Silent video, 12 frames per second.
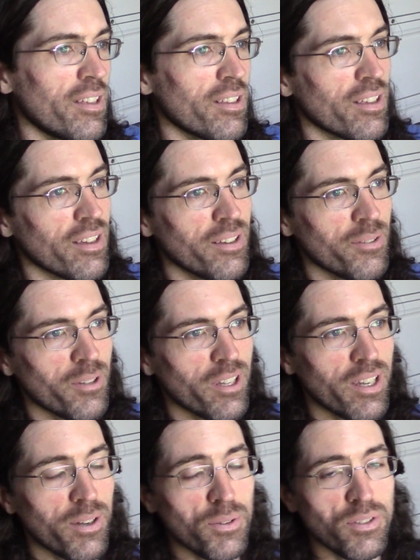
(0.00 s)
Anyway,
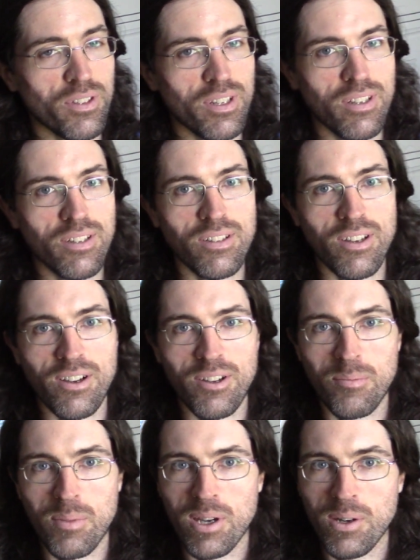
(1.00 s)
I was led to talk
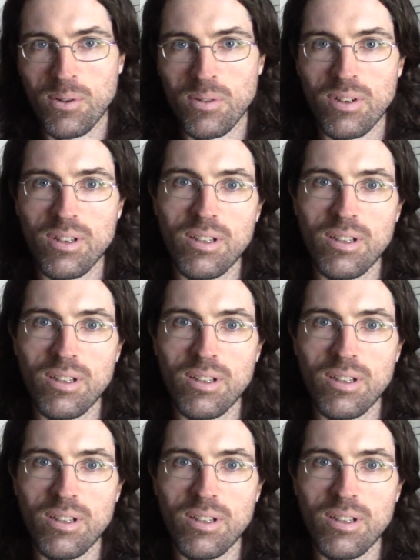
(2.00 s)
about